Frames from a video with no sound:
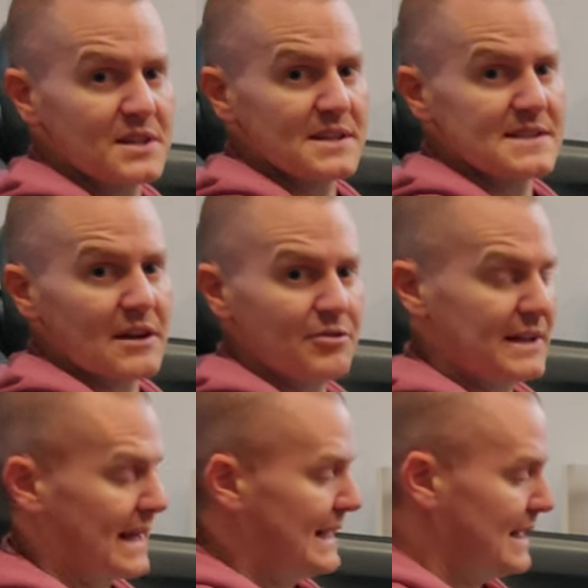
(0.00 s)
is definitely
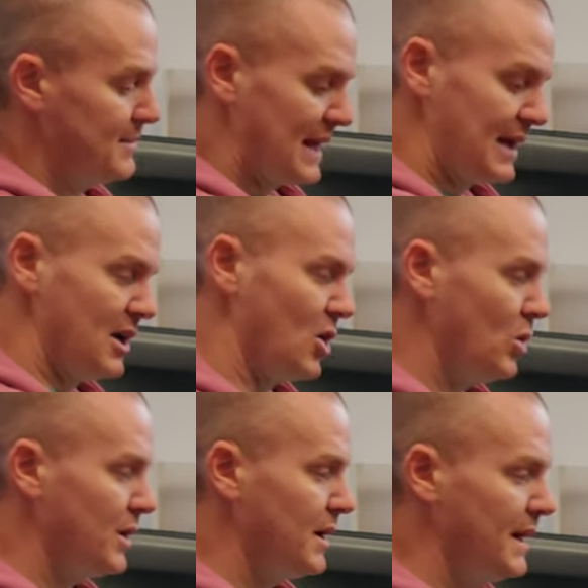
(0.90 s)
a little bit
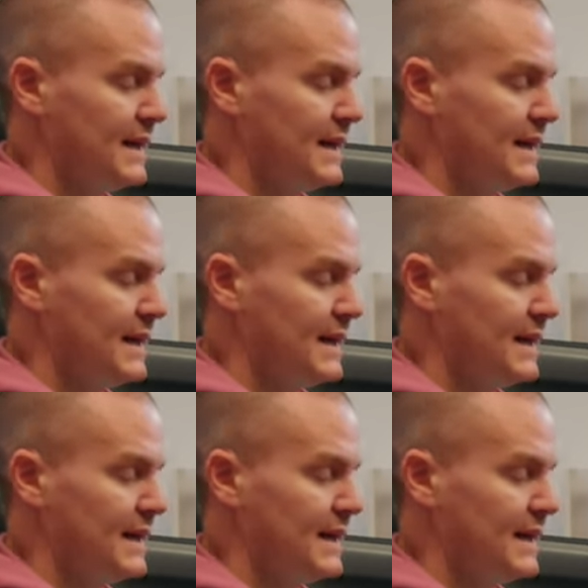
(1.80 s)
lower,